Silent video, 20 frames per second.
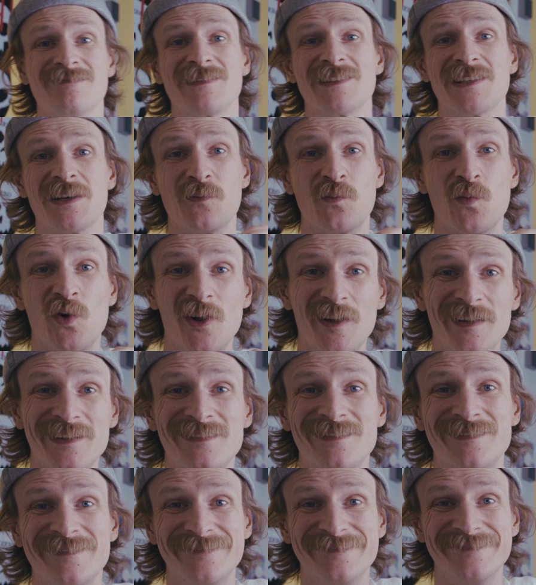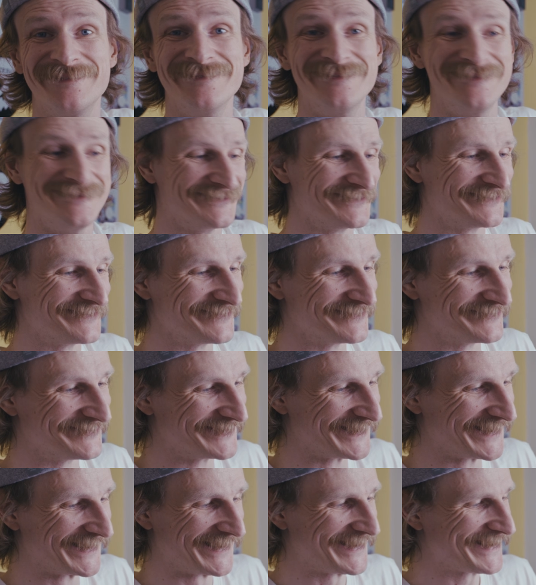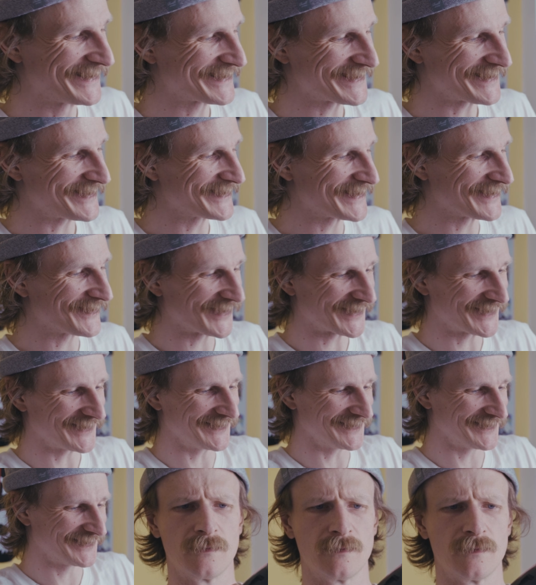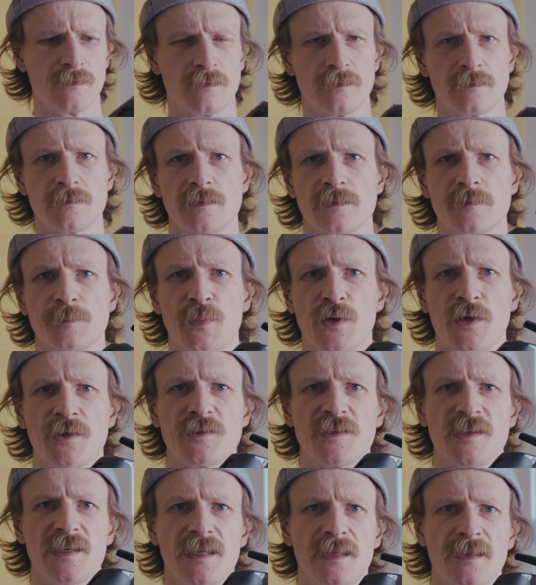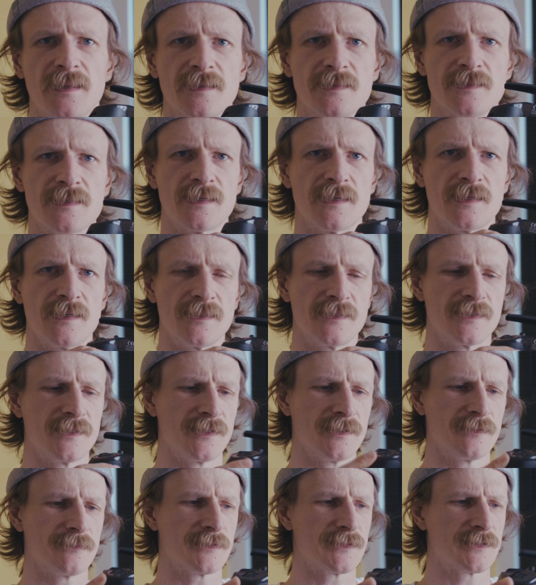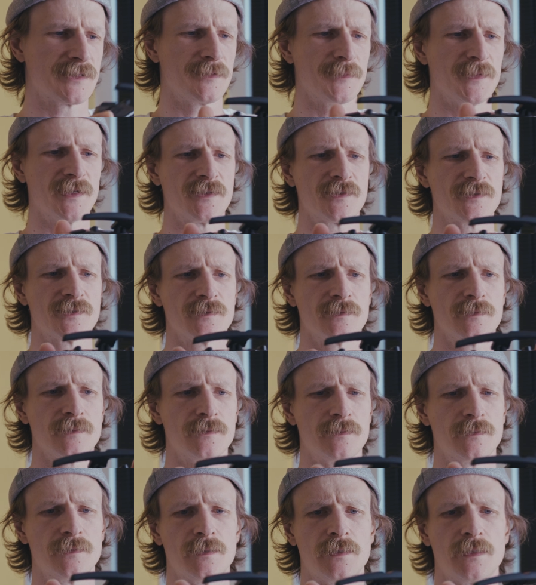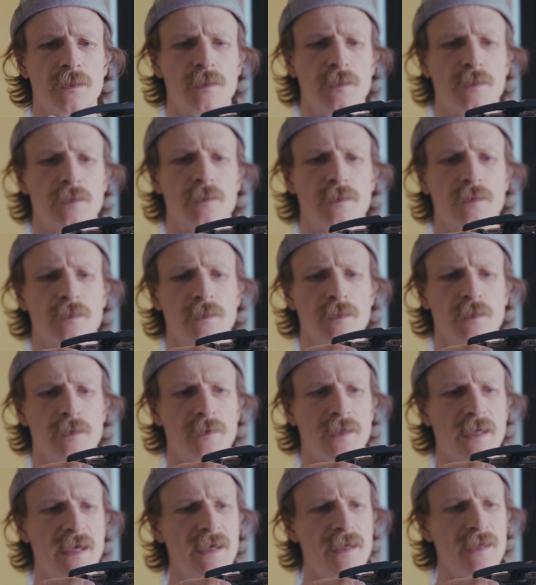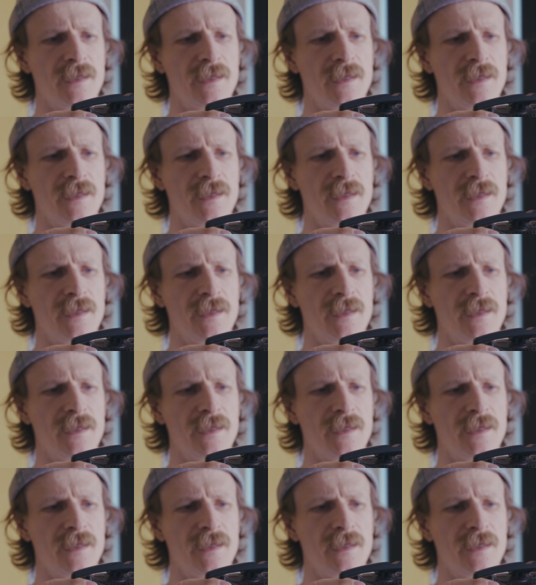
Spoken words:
done one. So difficult. Just pushing in the sides now just to make sure. Okay,